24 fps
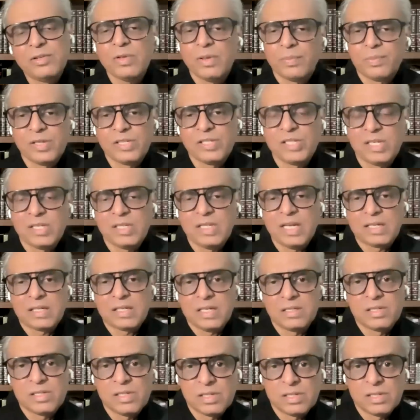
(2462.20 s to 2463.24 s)
to appreciate that
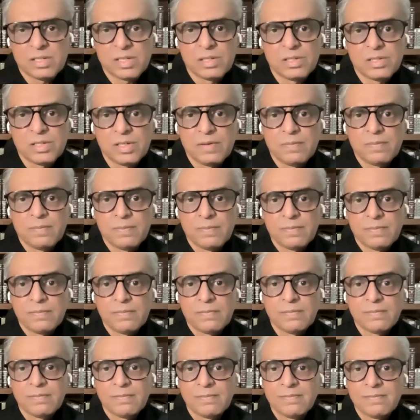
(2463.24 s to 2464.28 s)
consistency.
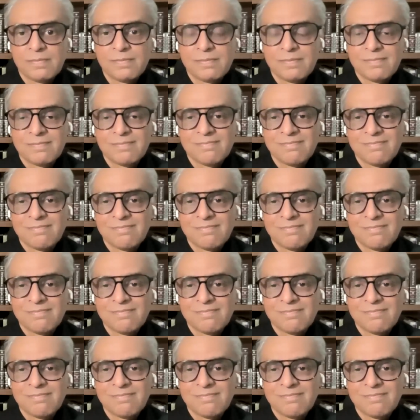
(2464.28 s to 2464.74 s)
Ambassador